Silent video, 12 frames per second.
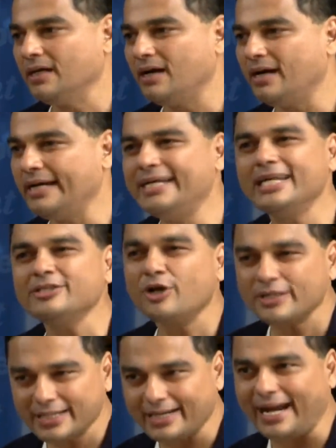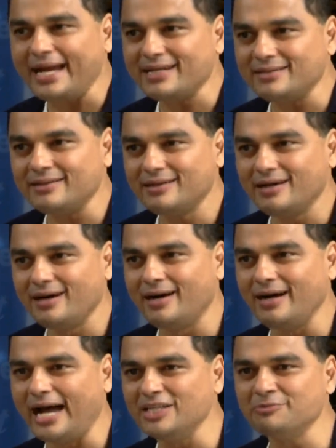It does not crack
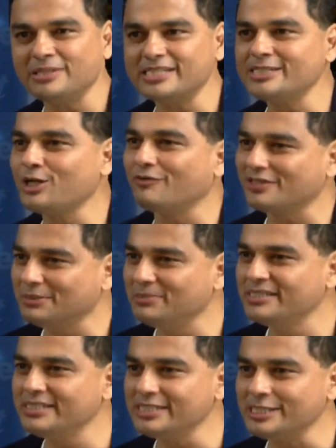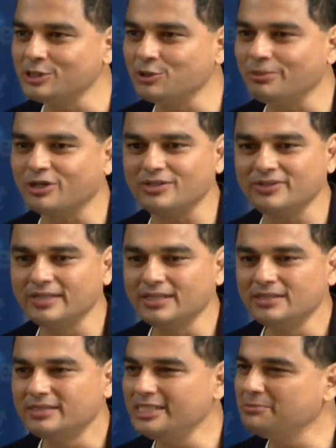as much as a lot of other businesses do, because
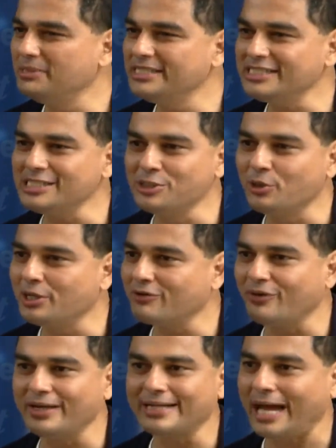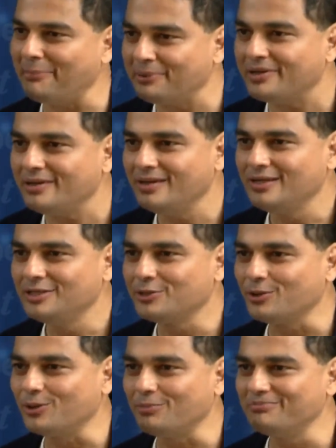these businesses don't require capital.
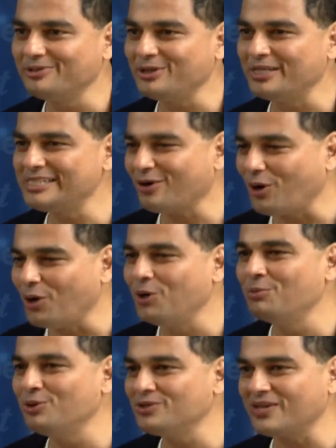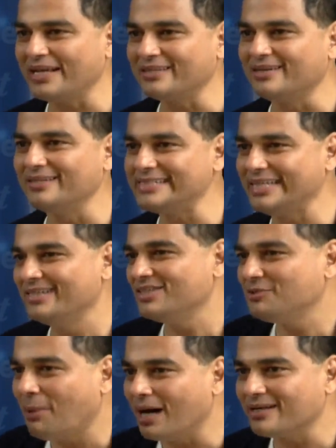So, it's almost like a
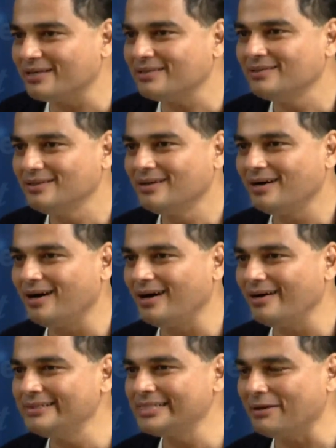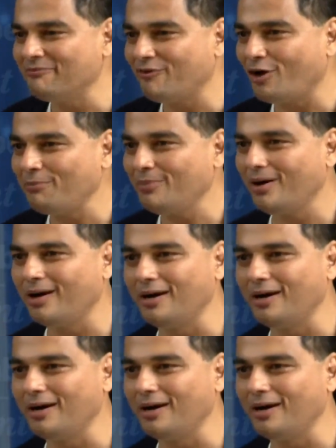seller's market in some form.